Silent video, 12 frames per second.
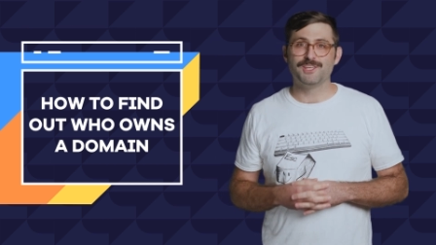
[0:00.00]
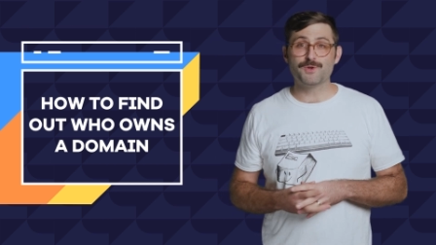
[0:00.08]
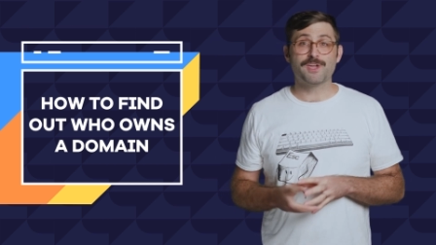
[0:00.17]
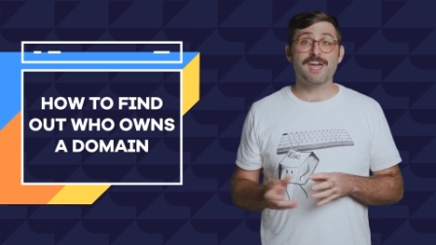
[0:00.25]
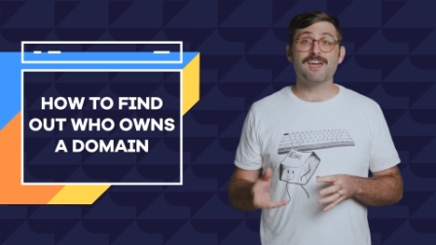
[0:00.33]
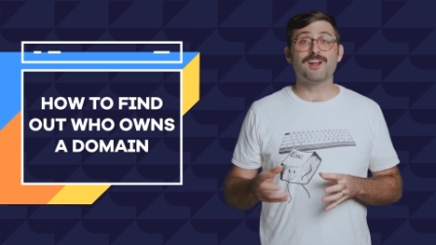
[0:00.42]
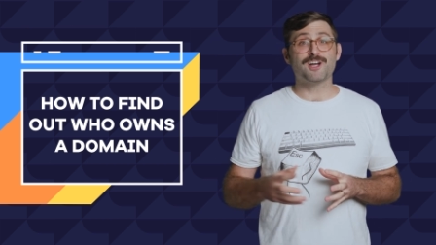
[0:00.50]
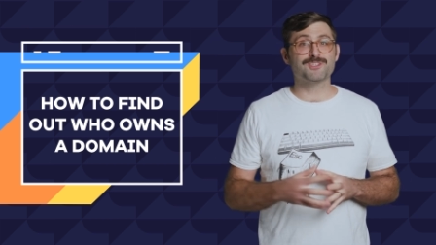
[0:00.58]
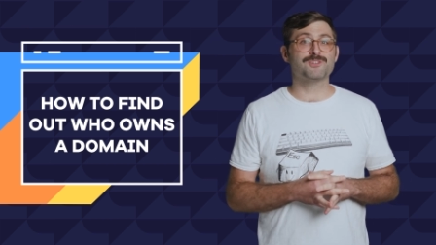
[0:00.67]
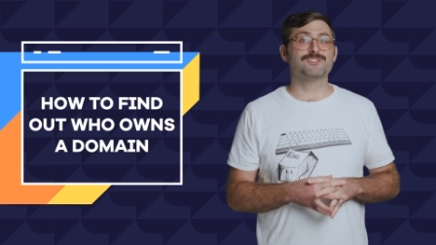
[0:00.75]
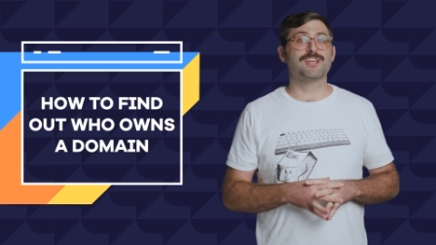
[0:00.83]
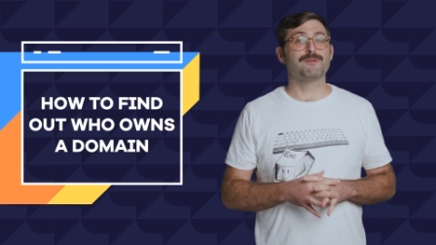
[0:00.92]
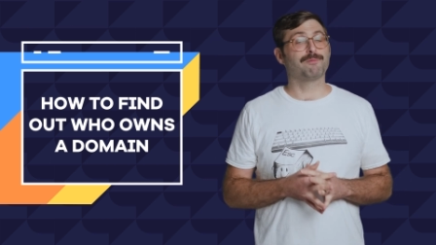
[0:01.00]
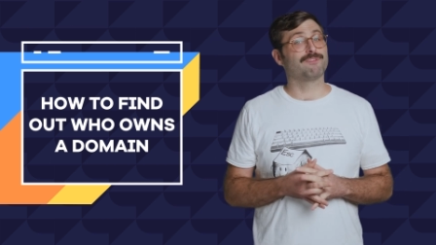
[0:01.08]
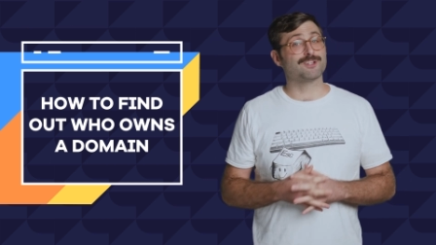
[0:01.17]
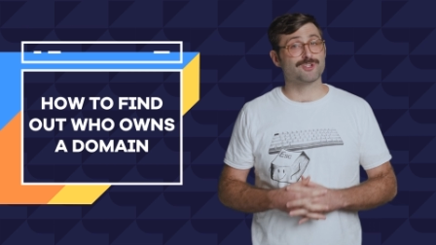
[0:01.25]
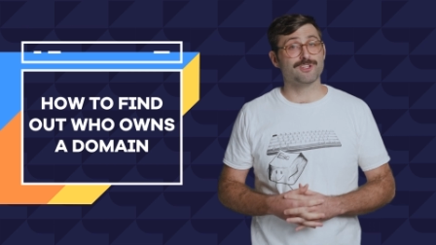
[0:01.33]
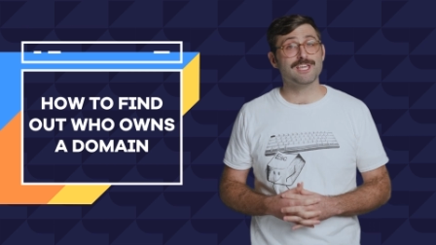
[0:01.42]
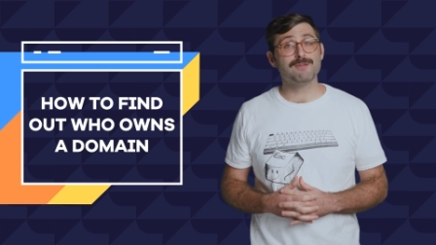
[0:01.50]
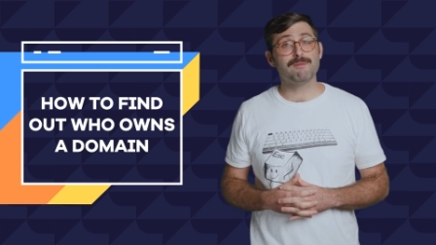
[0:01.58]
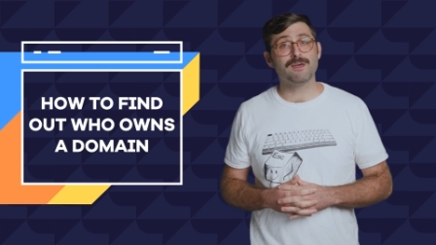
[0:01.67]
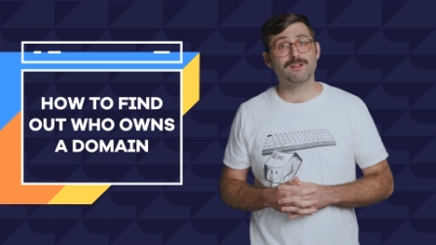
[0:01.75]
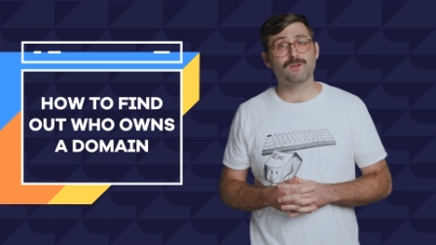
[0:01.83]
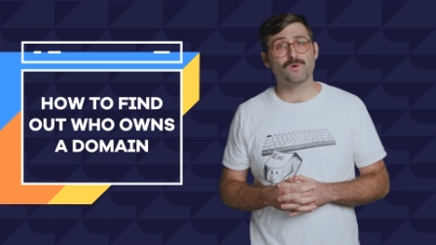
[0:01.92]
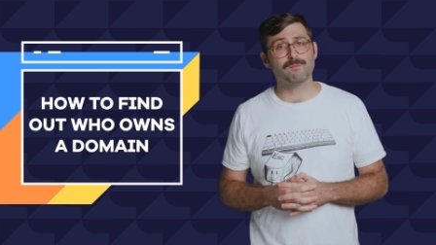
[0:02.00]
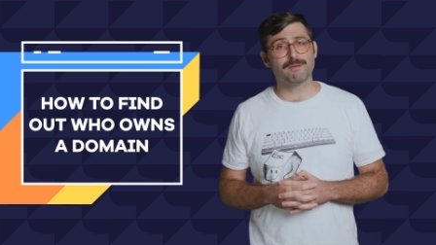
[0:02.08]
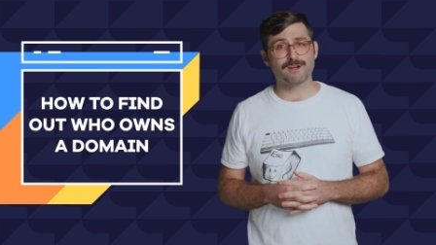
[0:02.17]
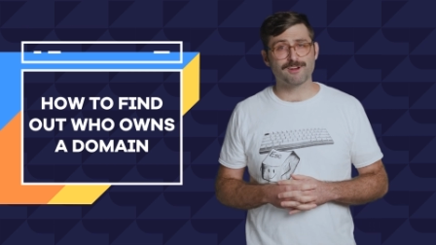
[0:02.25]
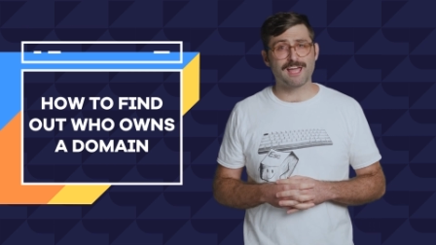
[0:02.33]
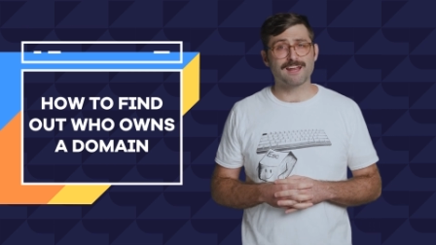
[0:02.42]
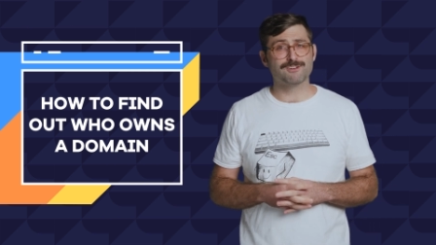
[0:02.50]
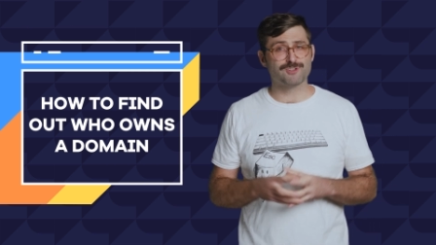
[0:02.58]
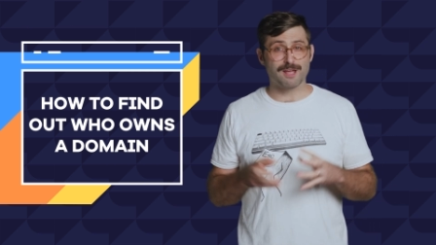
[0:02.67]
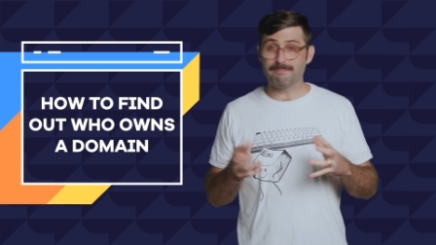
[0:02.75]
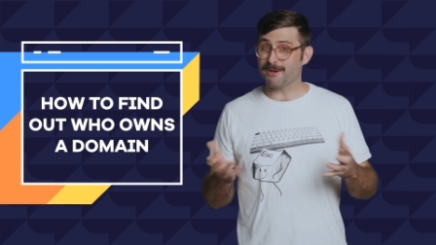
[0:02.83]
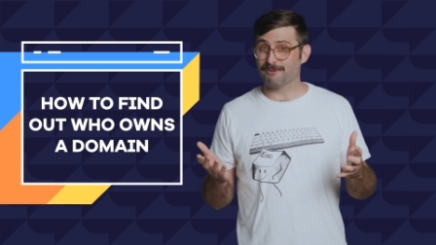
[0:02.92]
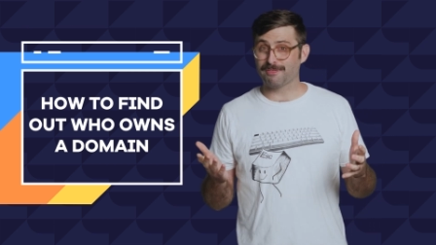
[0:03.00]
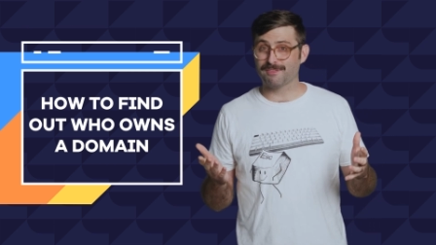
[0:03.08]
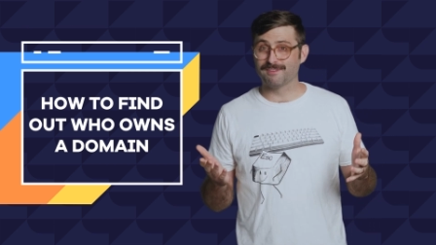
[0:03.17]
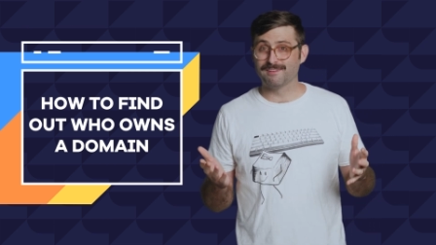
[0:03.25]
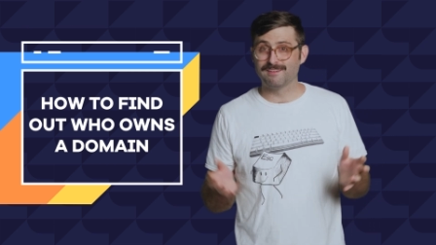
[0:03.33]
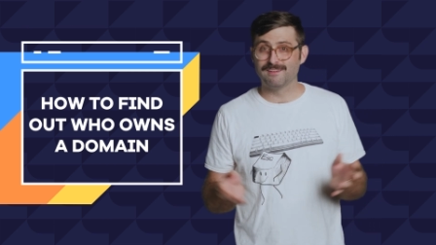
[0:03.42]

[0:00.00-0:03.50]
You can also send a professional email, or better yet, try both.